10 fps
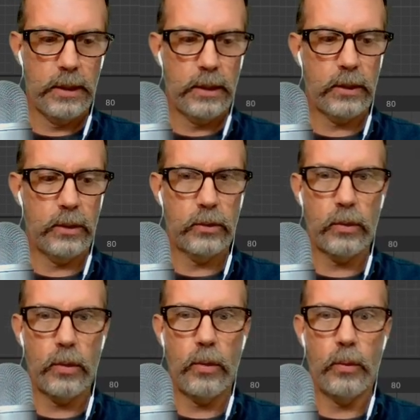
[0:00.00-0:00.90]

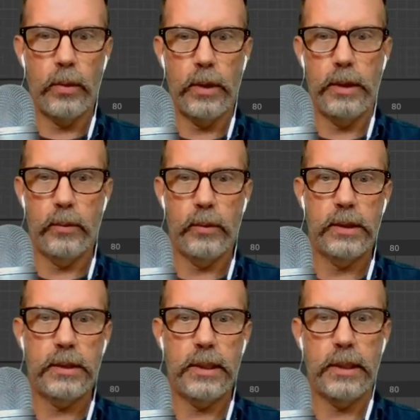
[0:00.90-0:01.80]
Control 1, we
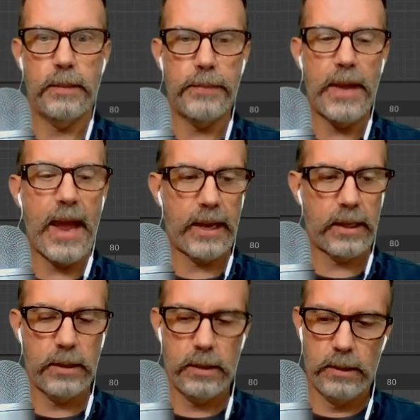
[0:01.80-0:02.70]
see the
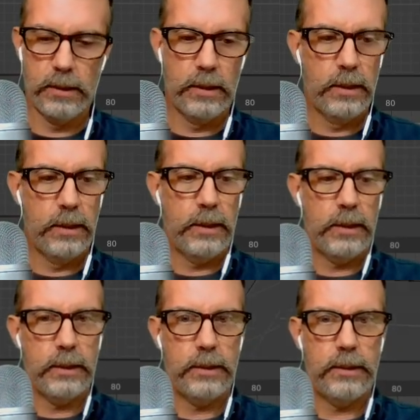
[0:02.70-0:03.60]
back.
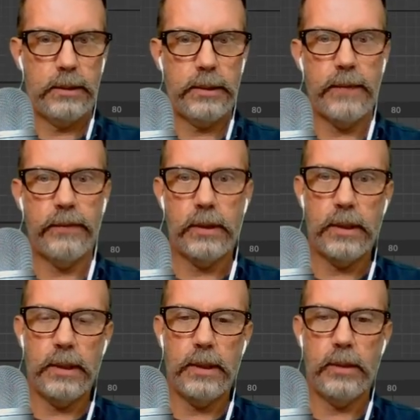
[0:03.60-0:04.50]
7 key, we